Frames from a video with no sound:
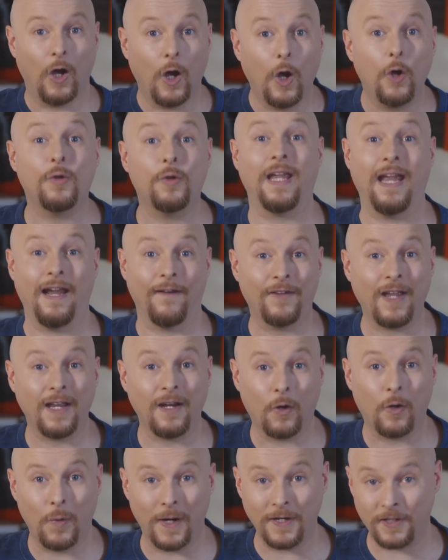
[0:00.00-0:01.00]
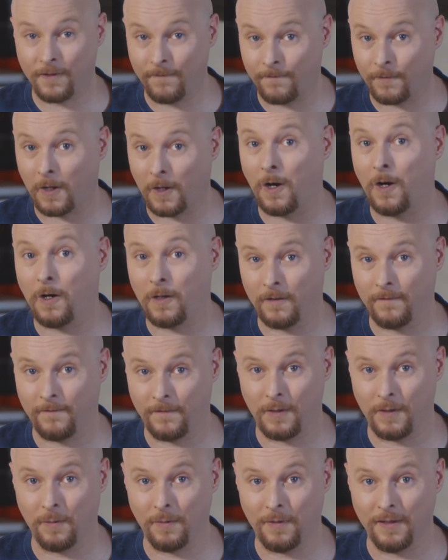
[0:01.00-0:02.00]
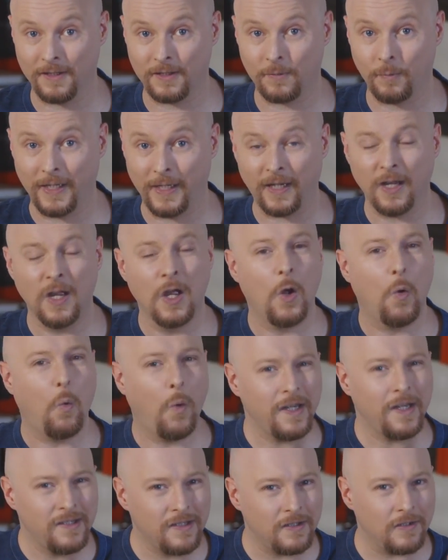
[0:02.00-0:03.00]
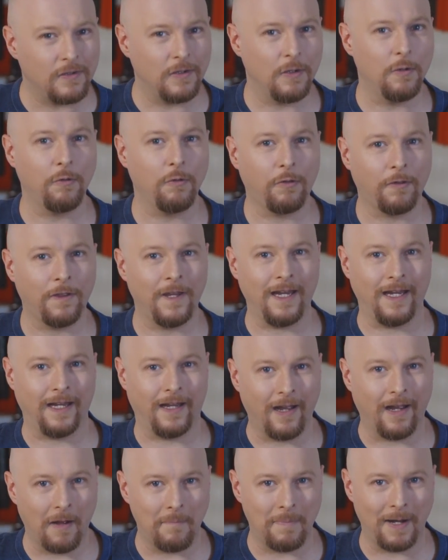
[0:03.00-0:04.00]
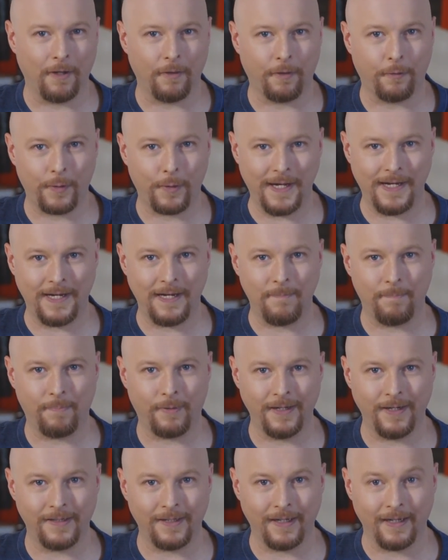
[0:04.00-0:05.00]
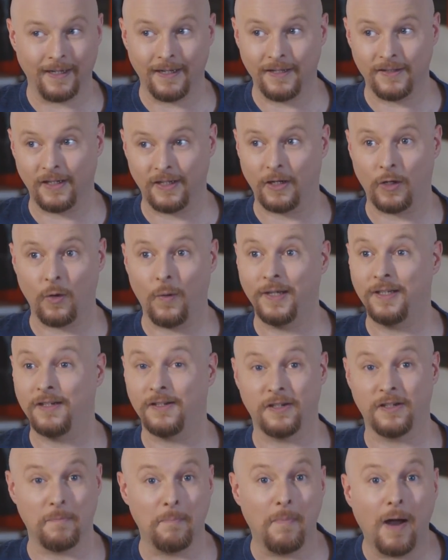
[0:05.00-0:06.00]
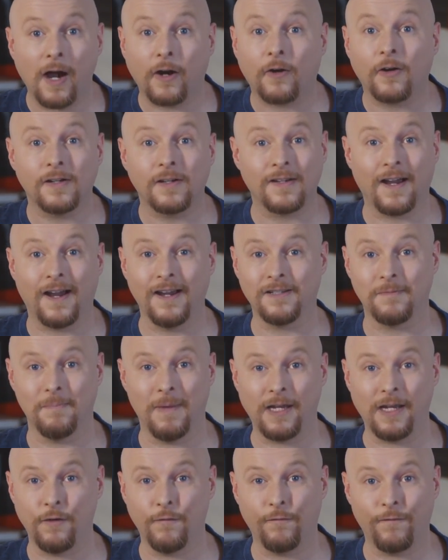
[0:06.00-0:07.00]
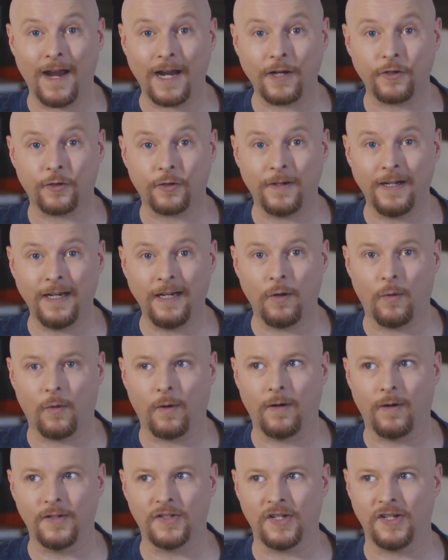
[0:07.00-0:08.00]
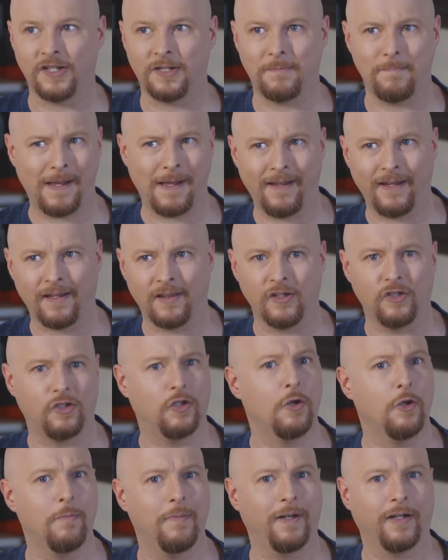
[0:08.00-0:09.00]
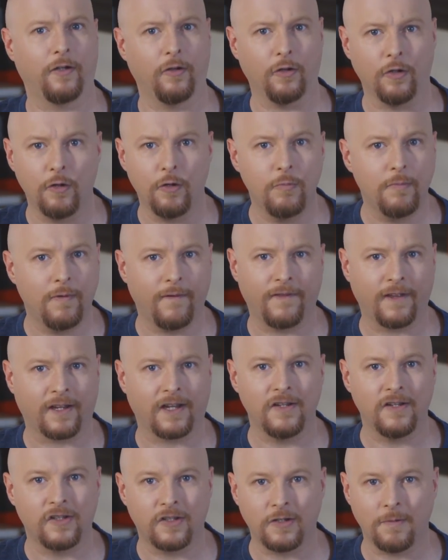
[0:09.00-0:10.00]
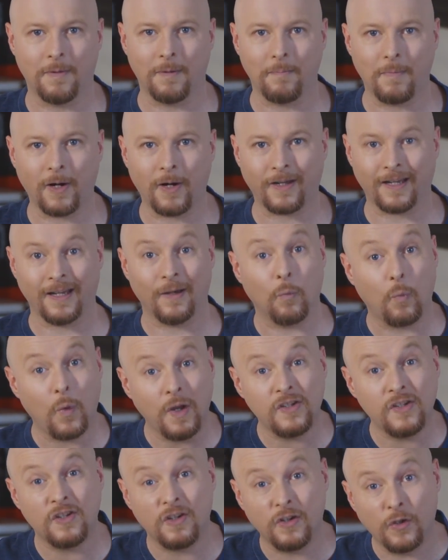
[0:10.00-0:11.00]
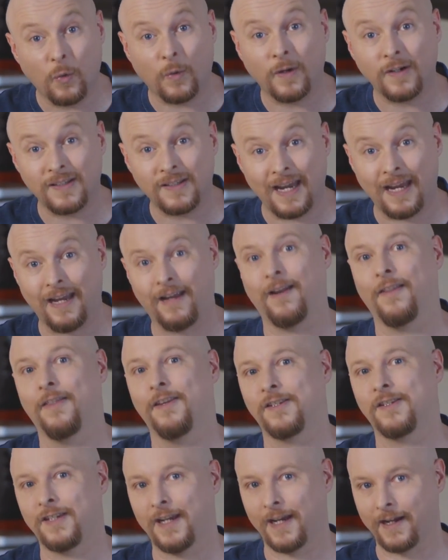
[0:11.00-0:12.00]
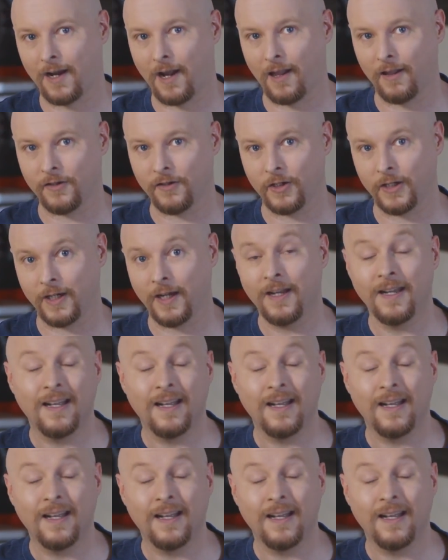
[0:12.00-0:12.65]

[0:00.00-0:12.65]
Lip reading: Okay, I've got a question for all of you this week. What do you think about 3D printing? Is it going to democratize manufacturing, or is it spelling the doom and gloom of the consumer market? What's your take on this technology?